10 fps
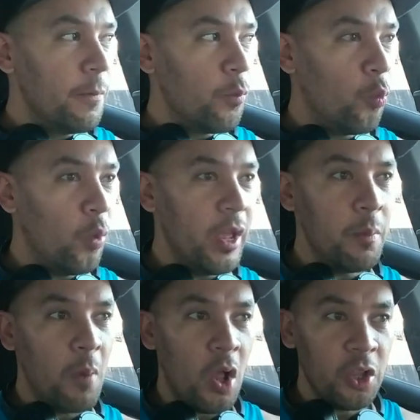when
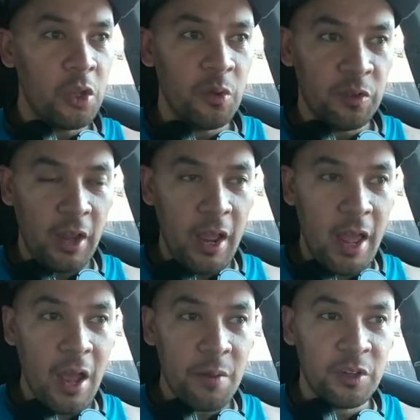molecules,
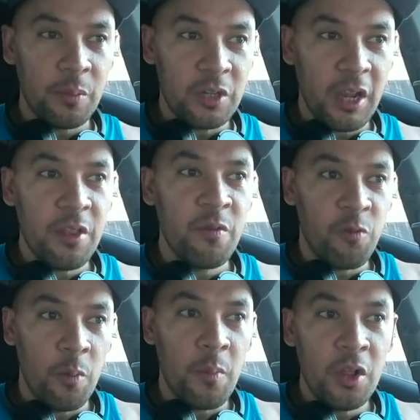atoms come together and
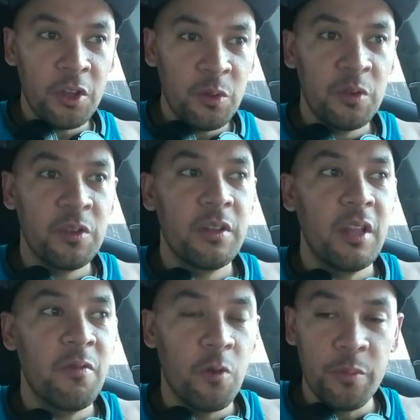form molecules,
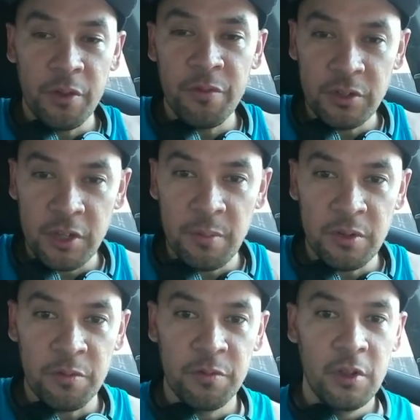they form different types
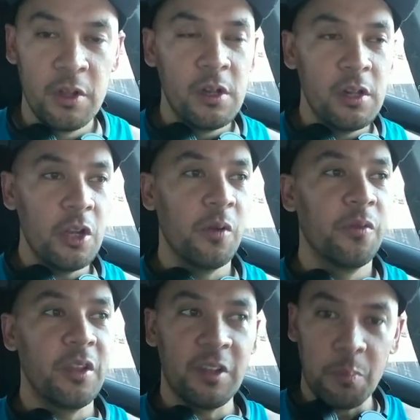of,
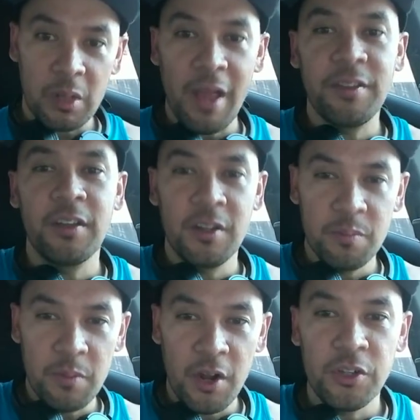things like plastic
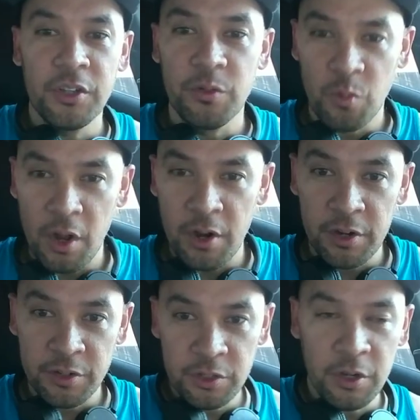and metal and water
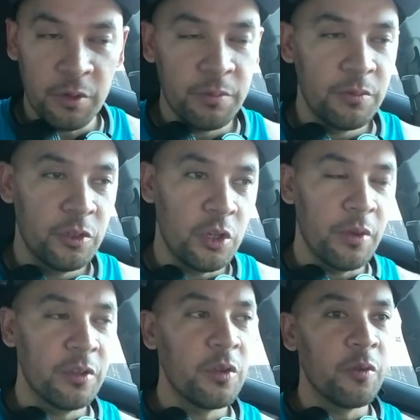and, so on
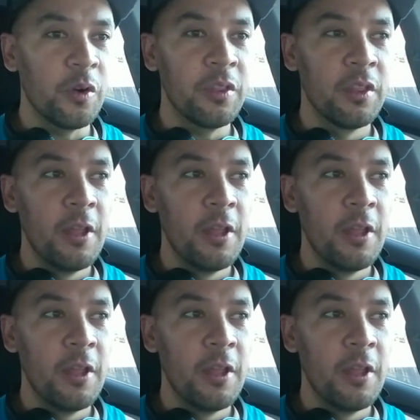and so forth.